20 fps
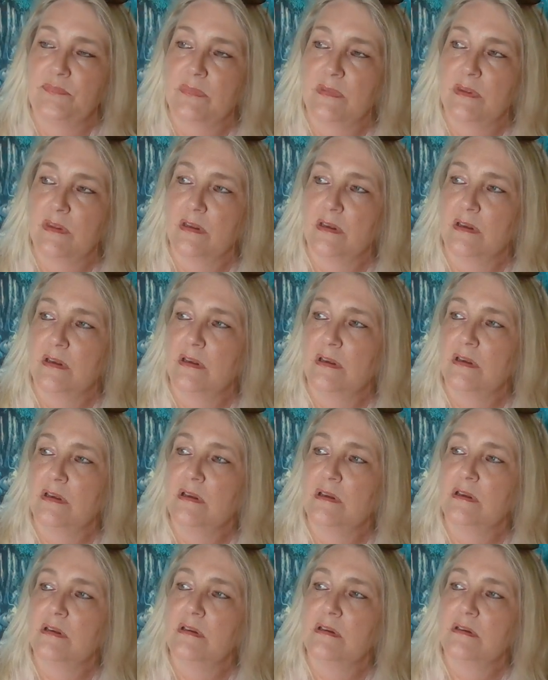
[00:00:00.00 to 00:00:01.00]

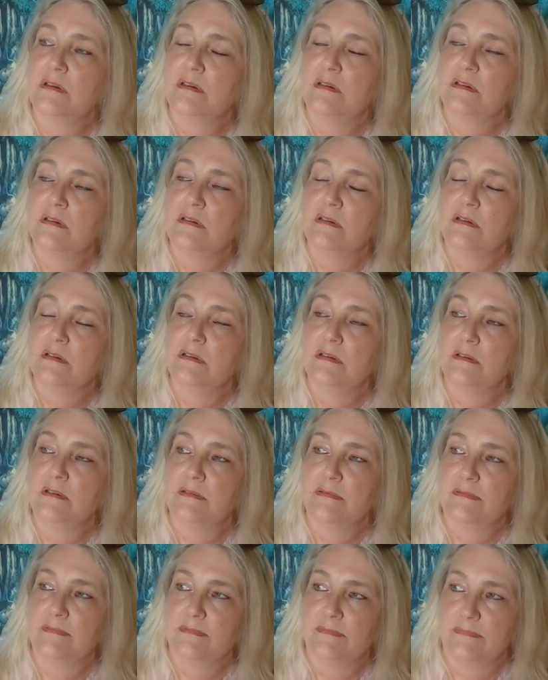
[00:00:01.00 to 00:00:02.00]

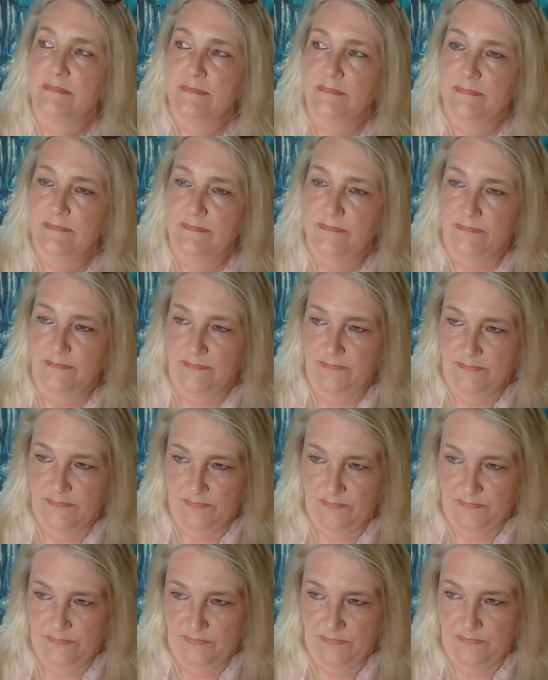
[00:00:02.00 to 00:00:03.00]

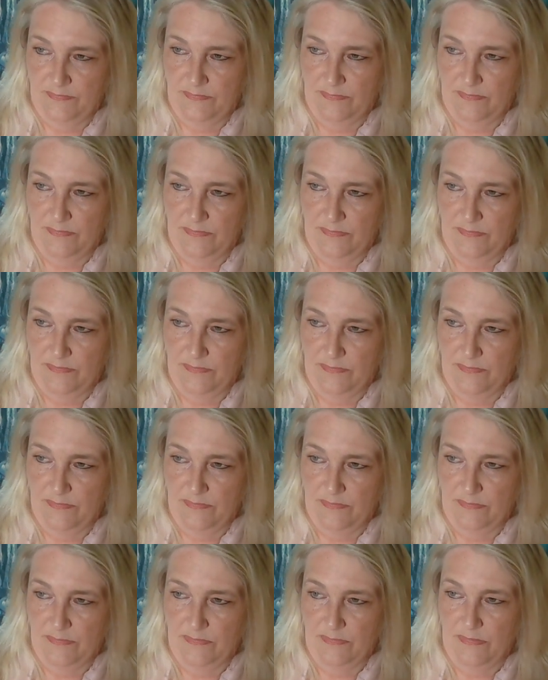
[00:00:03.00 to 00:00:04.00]

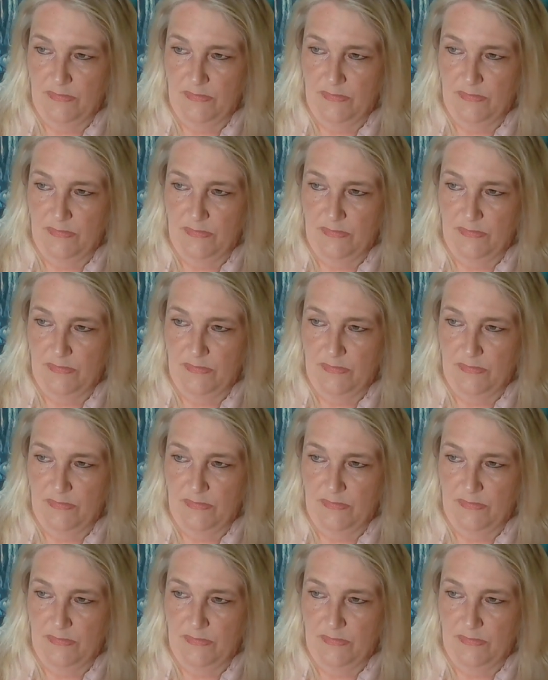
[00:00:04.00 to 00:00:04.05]
(no one is talking)